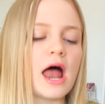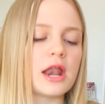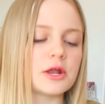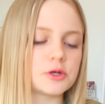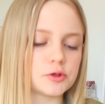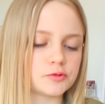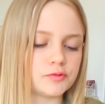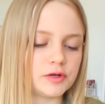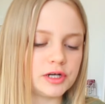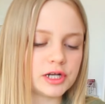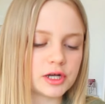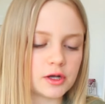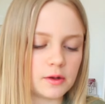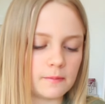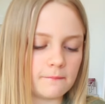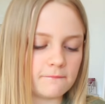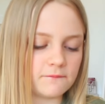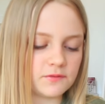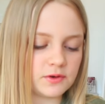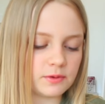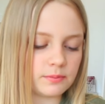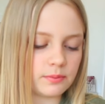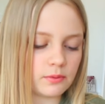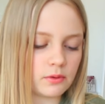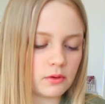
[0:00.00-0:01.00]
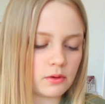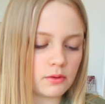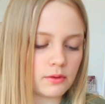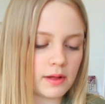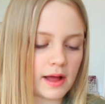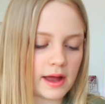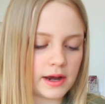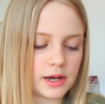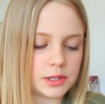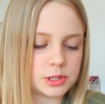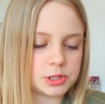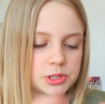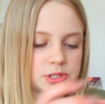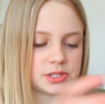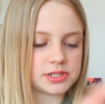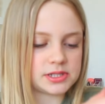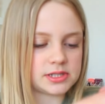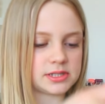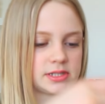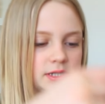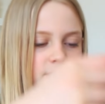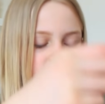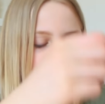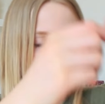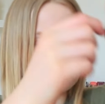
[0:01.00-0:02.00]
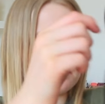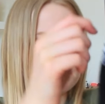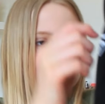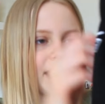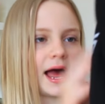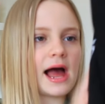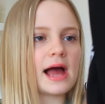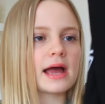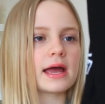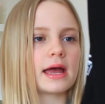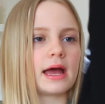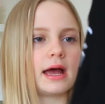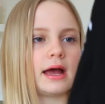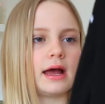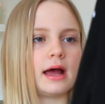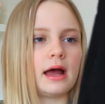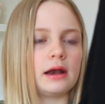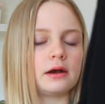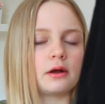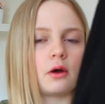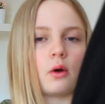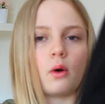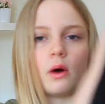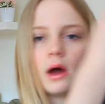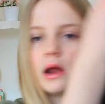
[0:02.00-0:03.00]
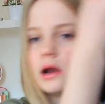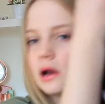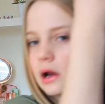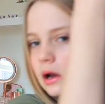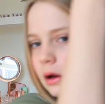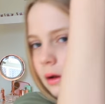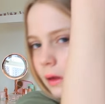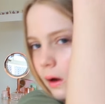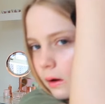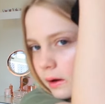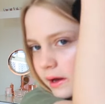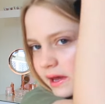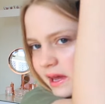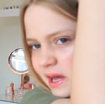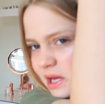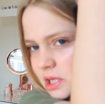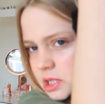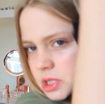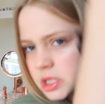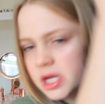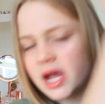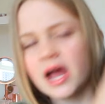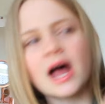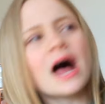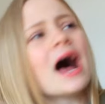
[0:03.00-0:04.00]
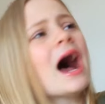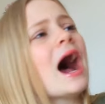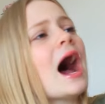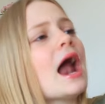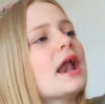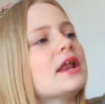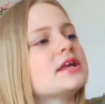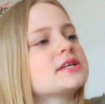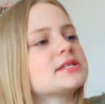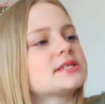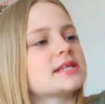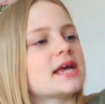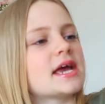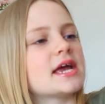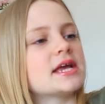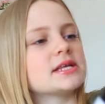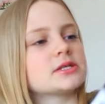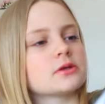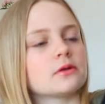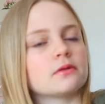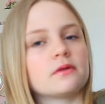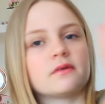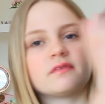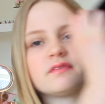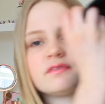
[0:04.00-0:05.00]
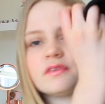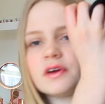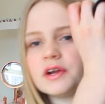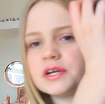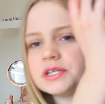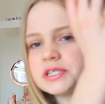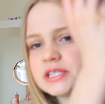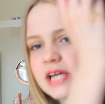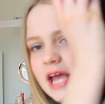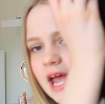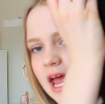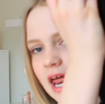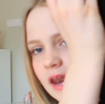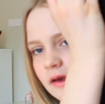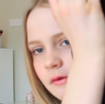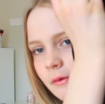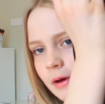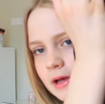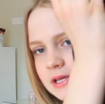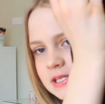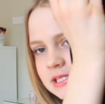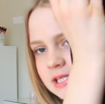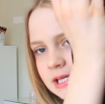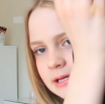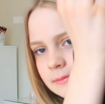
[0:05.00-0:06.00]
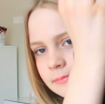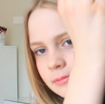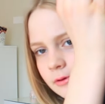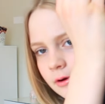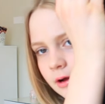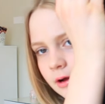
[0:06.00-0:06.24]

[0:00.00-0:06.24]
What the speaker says: and it's really comfortable and it just is black and quite longish. And it says on the front NYC